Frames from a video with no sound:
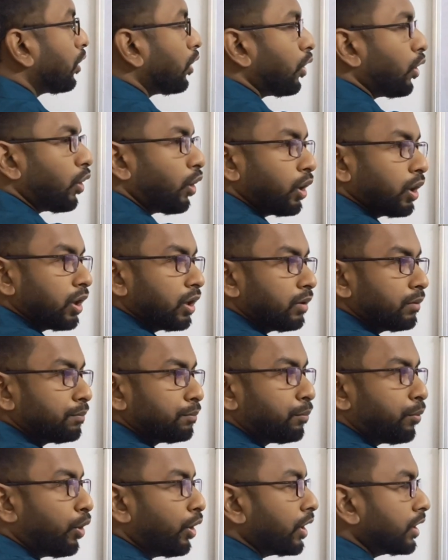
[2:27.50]
all
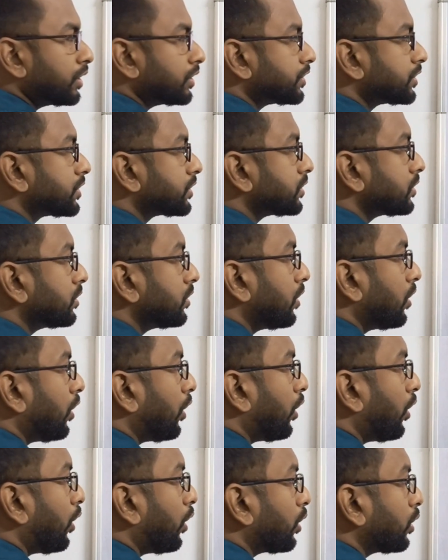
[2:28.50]
points
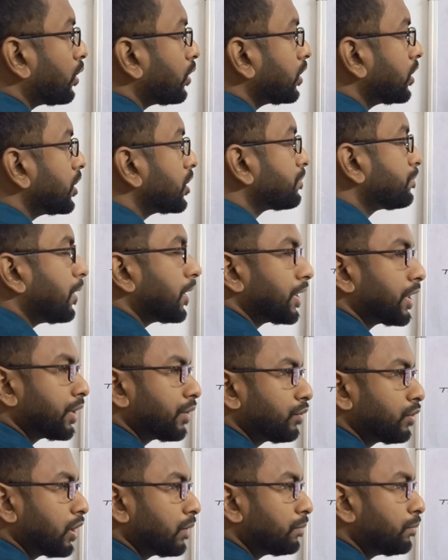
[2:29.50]
on this
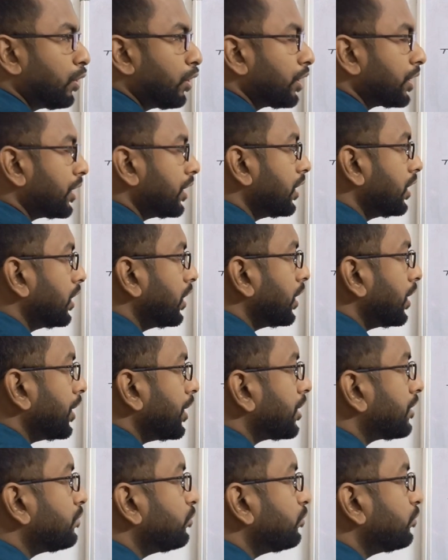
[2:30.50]
particular body is